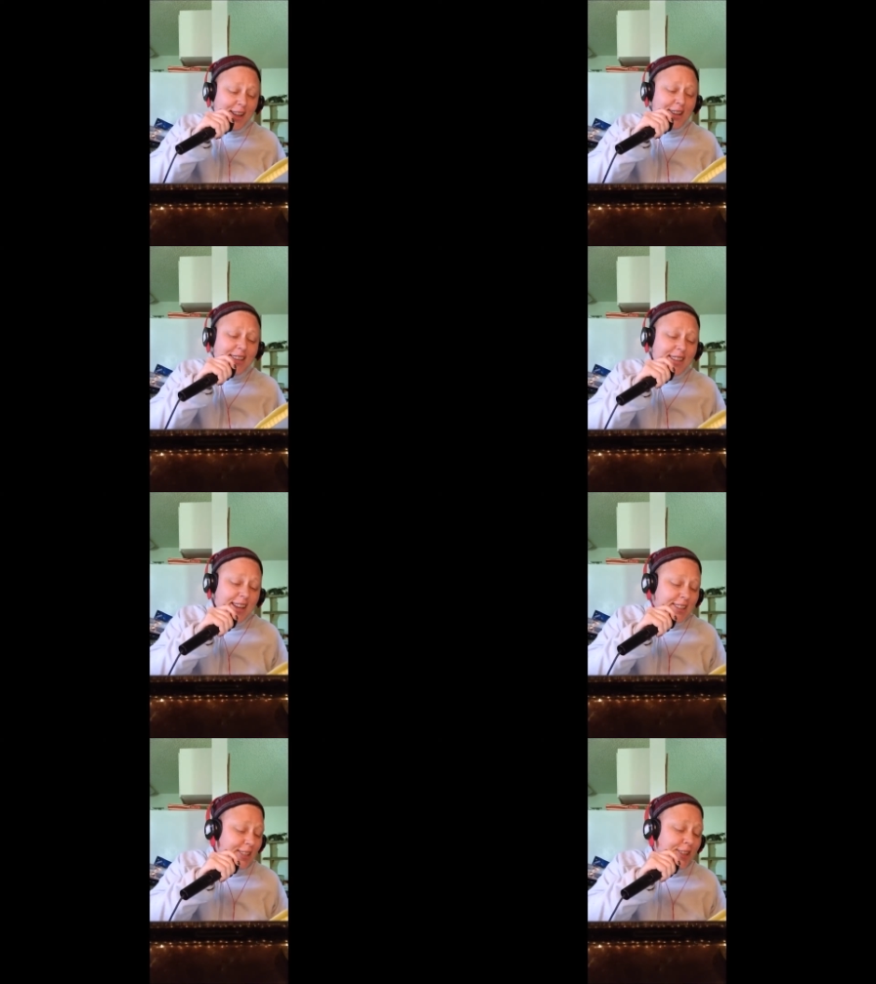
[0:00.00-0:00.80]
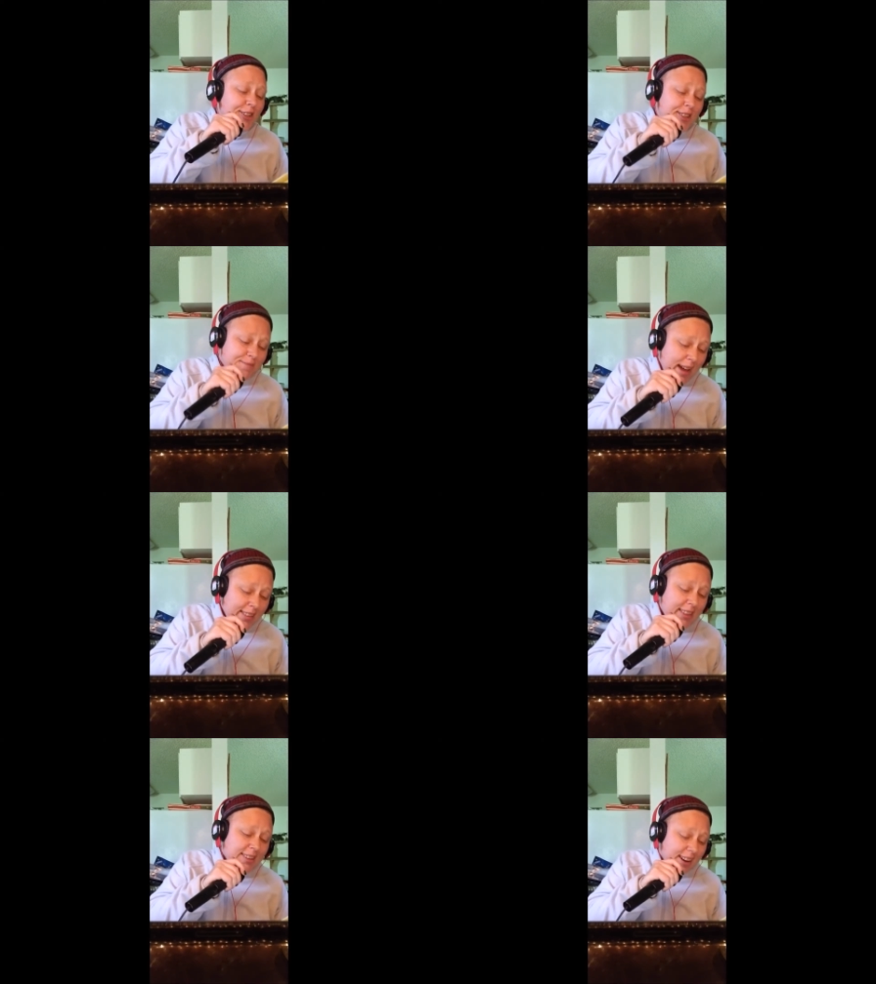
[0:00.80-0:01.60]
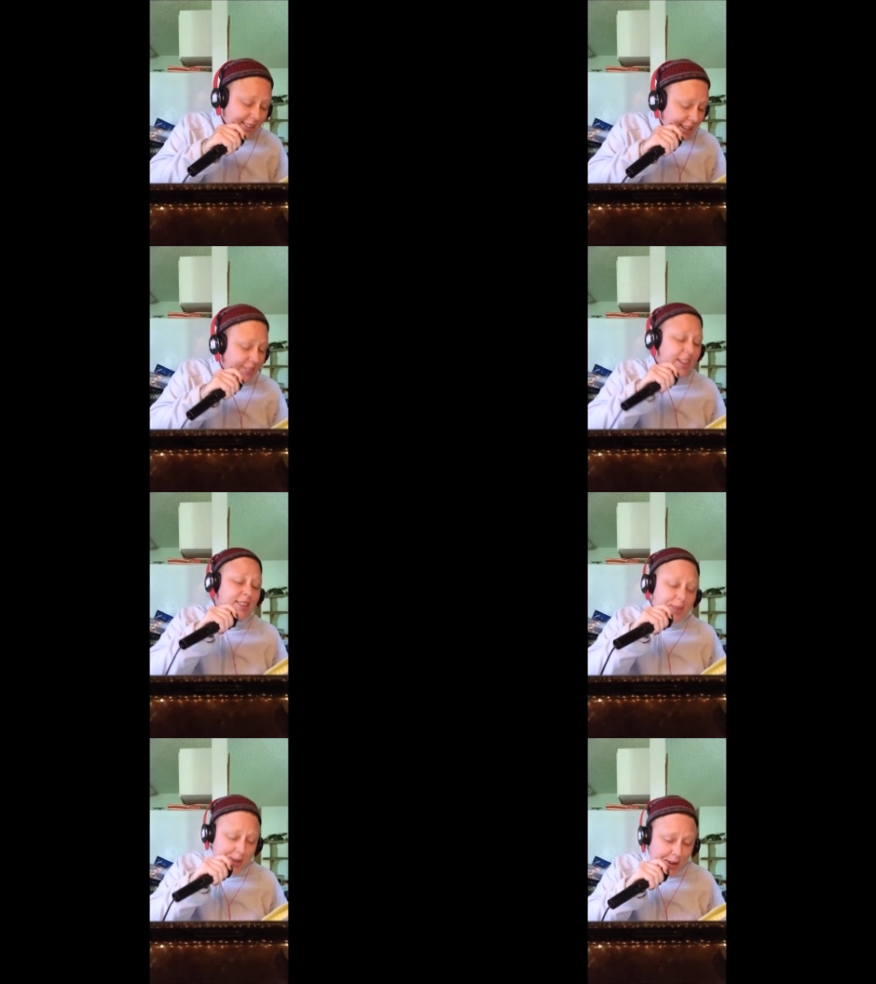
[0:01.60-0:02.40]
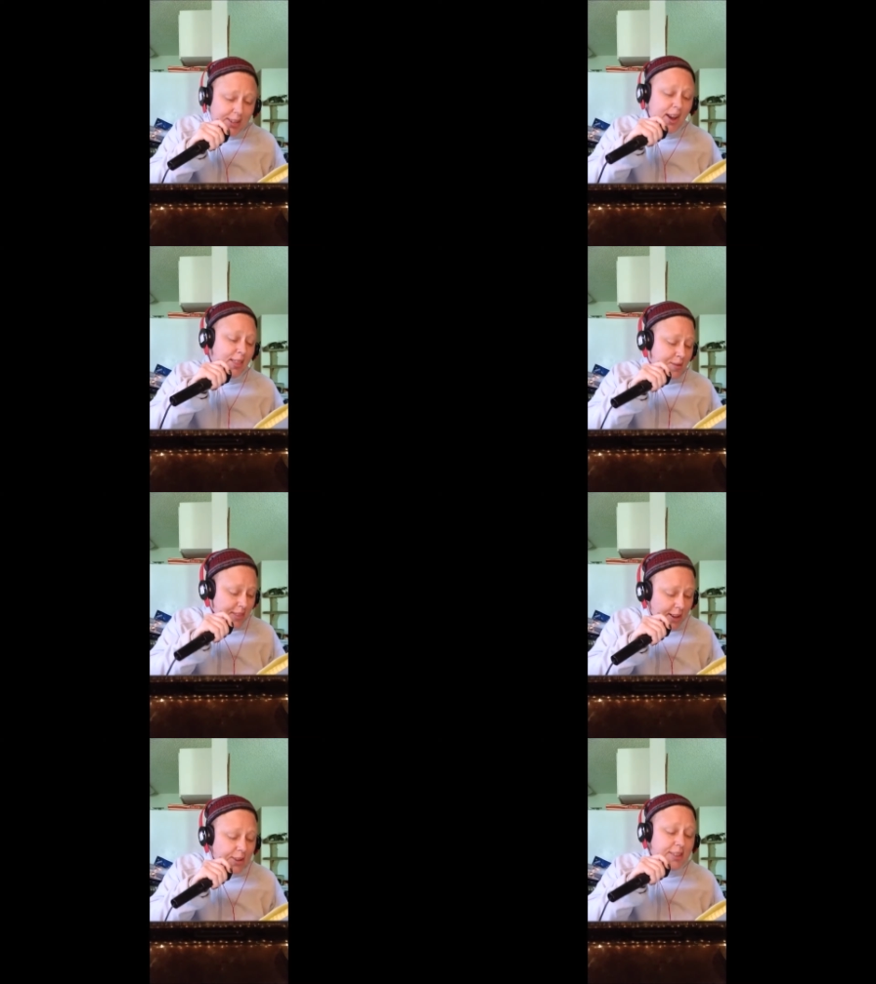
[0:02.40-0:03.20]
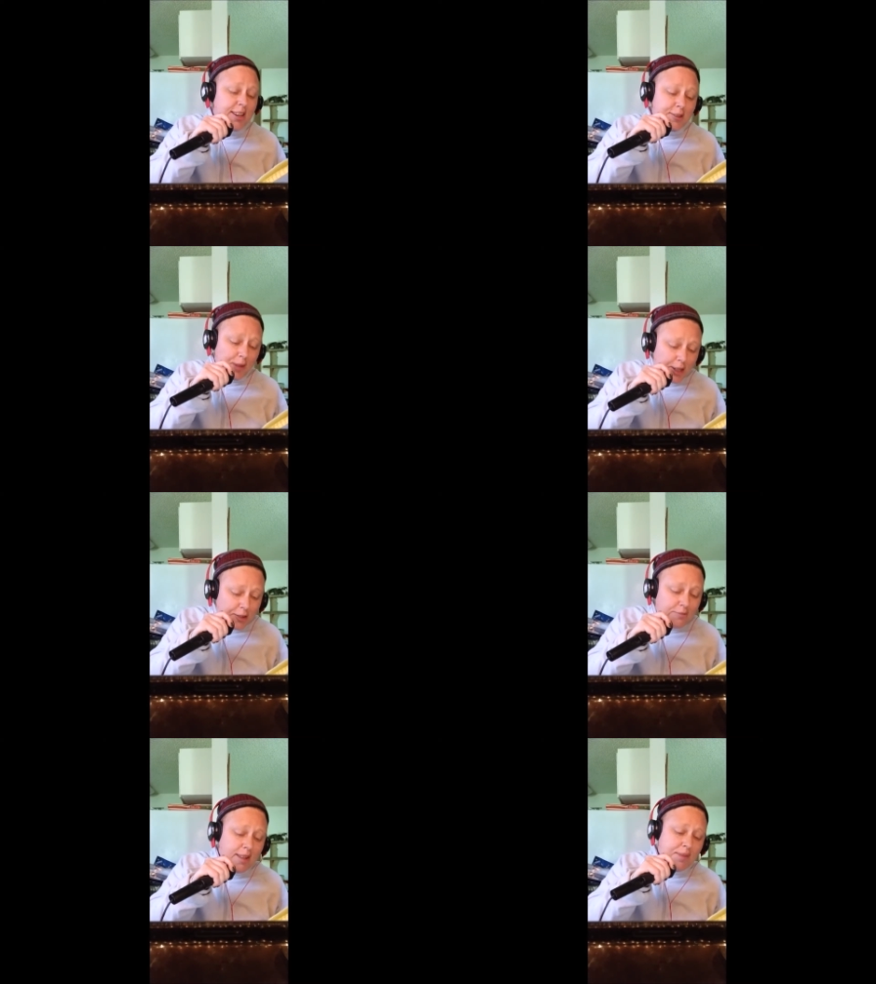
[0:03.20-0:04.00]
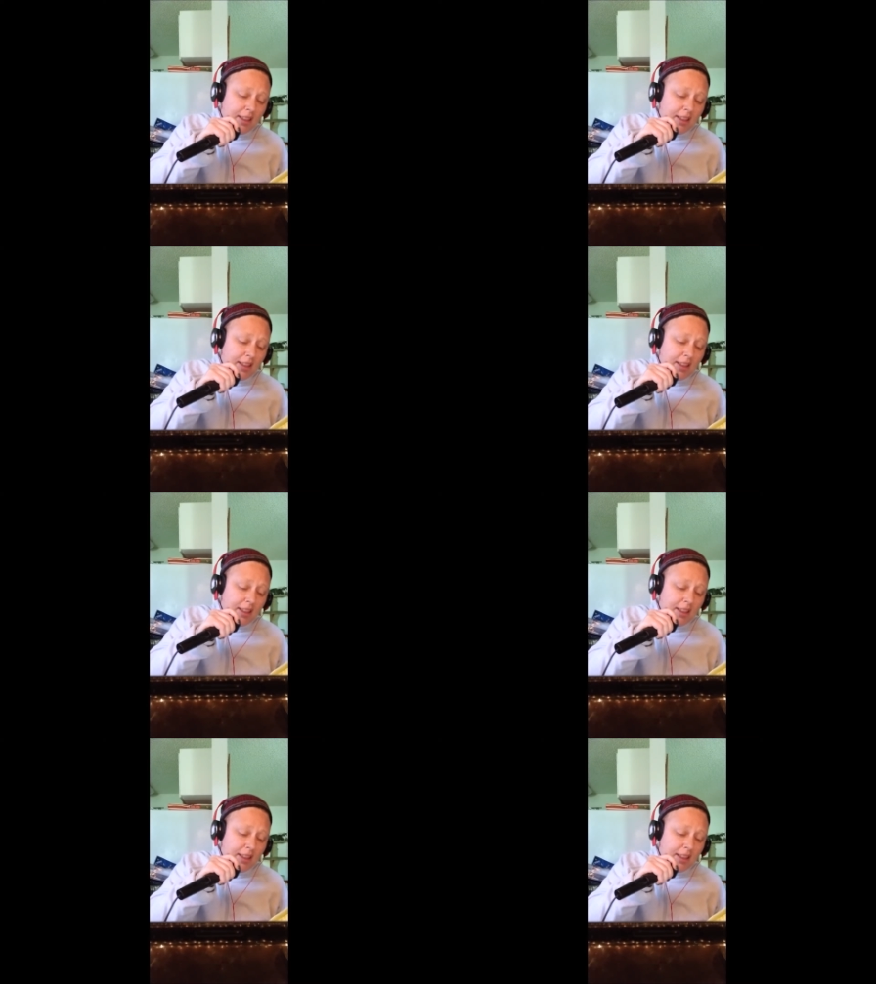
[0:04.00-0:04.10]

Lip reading: Because I get to choose the path of the content, if that's what you could call it, without using as much of my...